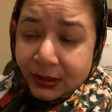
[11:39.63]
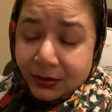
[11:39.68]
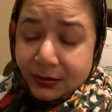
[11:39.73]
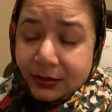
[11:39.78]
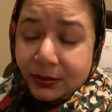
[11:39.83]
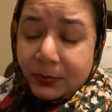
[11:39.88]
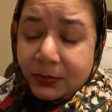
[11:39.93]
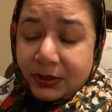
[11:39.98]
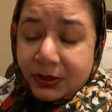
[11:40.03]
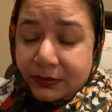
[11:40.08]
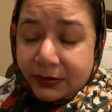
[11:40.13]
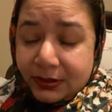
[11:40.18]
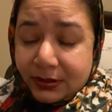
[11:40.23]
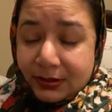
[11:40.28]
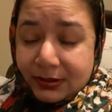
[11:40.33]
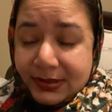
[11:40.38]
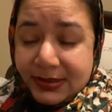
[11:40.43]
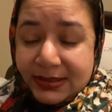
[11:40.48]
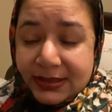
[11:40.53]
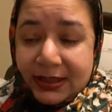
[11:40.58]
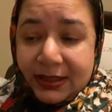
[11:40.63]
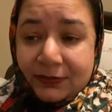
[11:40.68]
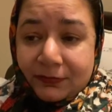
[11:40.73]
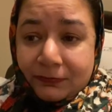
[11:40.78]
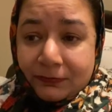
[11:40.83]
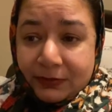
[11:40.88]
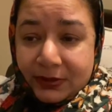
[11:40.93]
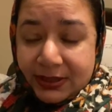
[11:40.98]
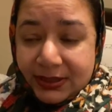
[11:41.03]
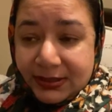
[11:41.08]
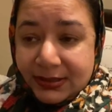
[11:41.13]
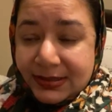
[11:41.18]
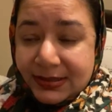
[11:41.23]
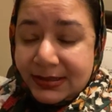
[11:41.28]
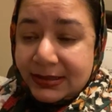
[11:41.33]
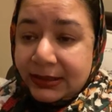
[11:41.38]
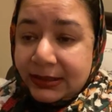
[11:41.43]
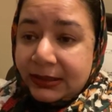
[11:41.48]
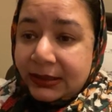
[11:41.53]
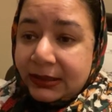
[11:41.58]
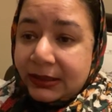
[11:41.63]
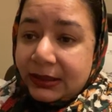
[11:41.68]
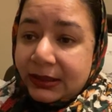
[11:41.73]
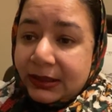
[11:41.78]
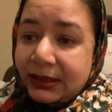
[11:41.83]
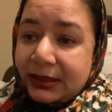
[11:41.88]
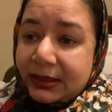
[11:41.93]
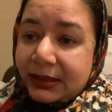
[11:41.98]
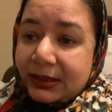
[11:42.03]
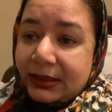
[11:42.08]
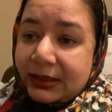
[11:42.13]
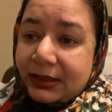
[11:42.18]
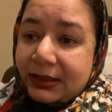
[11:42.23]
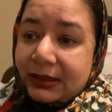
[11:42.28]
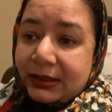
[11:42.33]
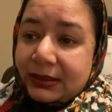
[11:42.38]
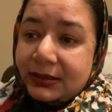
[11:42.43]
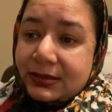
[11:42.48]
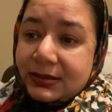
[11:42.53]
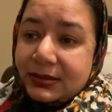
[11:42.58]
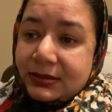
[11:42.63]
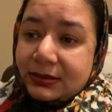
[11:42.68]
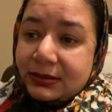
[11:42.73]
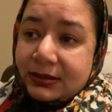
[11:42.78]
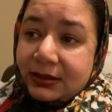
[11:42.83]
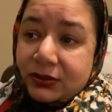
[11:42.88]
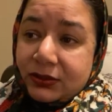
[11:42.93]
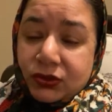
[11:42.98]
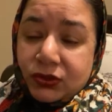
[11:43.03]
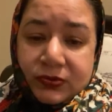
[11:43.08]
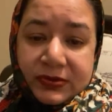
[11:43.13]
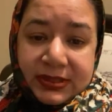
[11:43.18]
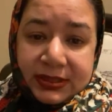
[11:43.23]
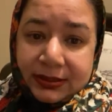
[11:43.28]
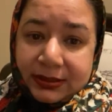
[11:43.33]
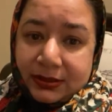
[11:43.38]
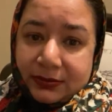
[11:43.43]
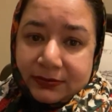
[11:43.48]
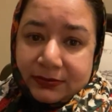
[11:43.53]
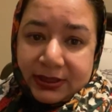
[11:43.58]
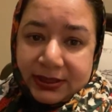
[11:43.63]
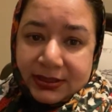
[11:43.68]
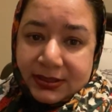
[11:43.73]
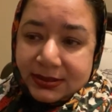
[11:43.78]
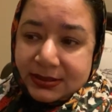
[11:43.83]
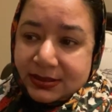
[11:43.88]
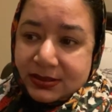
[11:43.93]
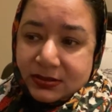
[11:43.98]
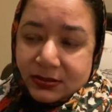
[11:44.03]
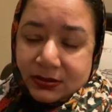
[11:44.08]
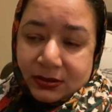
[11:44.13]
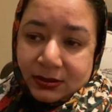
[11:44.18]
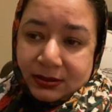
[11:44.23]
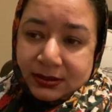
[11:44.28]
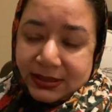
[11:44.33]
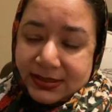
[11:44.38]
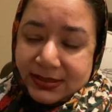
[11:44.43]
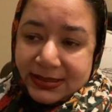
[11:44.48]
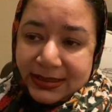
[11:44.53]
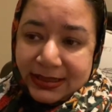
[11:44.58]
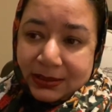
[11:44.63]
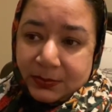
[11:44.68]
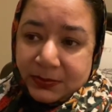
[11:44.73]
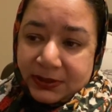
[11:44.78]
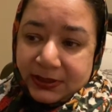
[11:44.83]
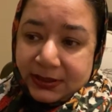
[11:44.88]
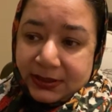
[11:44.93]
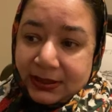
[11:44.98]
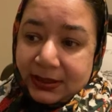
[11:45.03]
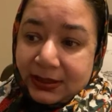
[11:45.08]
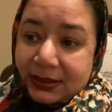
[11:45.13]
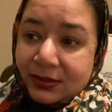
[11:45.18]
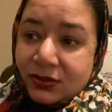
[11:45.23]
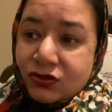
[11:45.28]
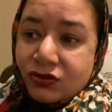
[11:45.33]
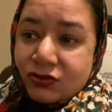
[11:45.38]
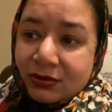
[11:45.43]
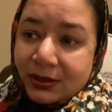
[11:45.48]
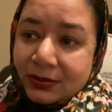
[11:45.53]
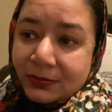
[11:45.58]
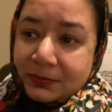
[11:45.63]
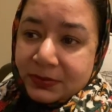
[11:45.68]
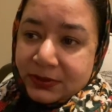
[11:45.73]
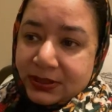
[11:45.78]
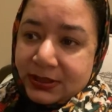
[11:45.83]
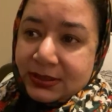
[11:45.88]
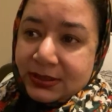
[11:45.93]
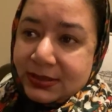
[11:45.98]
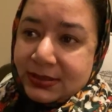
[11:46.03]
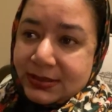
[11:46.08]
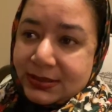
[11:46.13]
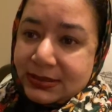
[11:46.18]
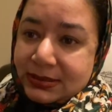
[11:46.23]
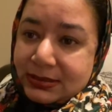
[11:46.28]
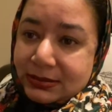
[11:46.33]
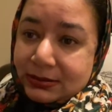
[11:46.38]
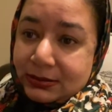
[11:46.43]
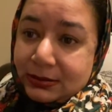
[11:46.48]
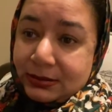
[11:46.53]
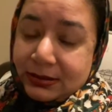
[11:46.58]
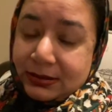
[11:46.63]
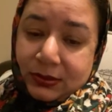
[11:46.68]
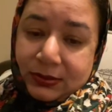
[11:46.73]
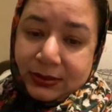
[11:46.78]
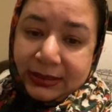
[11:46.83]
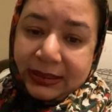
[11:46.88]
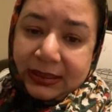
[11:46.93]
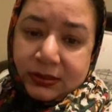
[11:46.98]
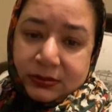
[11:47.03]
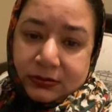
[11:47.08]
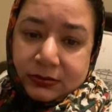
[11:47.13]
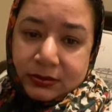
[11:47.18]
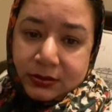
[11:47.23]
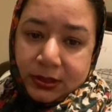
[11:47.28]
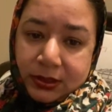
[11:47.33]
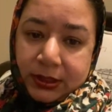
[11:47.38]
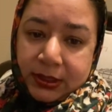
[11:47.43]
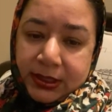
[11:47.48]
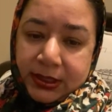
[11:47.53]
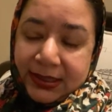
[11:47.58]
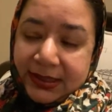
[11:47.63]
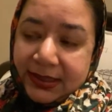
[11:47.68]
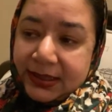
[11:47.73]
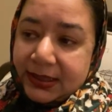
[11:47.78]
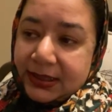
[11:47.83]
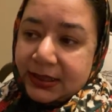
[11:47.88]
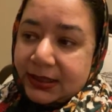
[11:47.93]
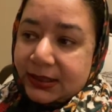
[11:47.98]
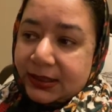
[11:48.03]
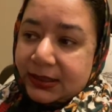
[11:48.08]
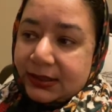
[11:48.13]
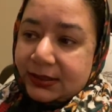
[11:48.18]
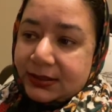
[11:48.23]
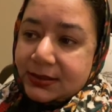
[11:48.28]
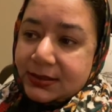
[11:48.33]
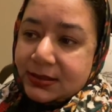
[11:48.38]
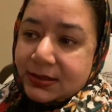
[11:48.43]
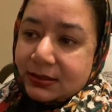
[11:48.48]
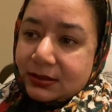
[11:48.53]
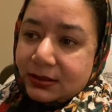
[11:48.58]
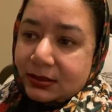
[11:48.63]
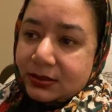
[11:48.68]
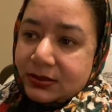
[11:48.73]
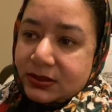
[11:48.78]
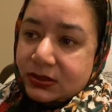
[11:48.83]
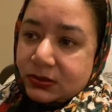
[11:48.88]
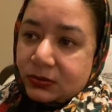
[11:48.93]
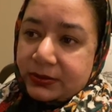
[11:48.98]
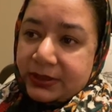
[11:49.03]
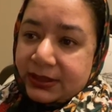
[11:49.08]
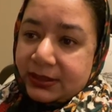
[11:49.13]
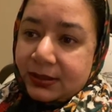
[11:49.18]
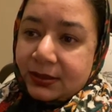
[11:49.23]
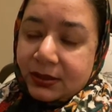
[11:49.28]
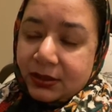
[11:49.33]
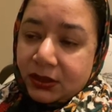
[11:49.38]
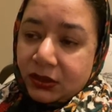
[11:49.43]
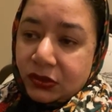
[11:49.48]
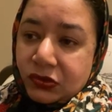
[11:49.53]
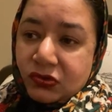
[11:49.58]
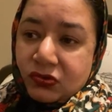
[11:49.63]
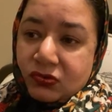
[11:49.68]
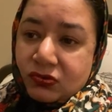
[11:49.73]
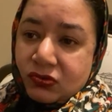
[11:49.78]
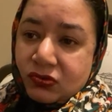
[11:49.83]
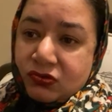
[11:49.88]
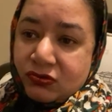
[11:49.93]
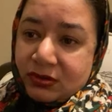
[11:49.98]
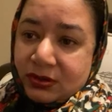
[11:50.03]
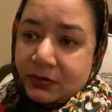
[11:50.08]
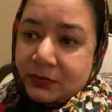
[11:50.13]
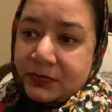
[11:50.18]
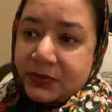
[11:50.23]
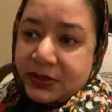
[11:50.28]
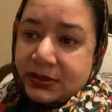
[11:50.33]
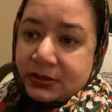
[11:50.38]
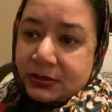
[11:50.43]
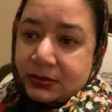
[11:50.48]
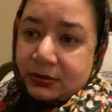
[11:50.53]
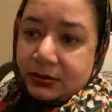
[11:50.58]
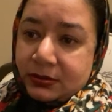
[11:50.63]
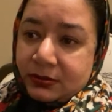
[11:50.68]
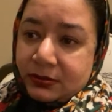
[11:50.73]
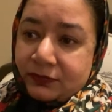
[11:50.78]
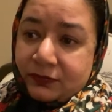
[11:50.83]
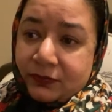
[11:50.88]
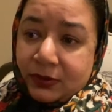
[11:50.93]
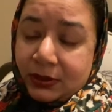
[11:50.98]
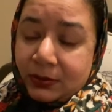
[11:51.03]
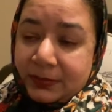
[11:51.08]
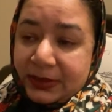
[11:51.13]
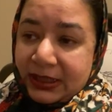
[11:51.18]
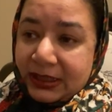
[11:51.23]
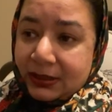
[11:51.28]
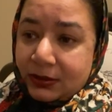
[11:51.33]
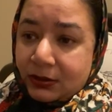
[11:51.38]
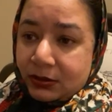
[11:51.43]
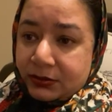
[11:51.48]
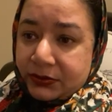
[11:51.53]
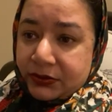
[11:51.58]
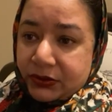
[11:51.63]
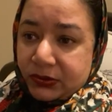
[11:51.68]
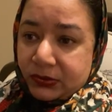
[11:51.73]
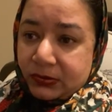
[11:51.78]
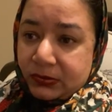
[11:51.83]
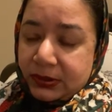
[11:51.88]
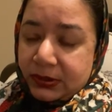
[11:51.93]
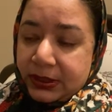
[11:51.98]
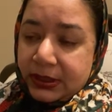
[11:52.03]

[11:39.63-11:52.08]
Americans, they have rights, and they're using their right. That's all that's happening. And Trump is their leader. And so anything you do to Trump is going to fall back on you.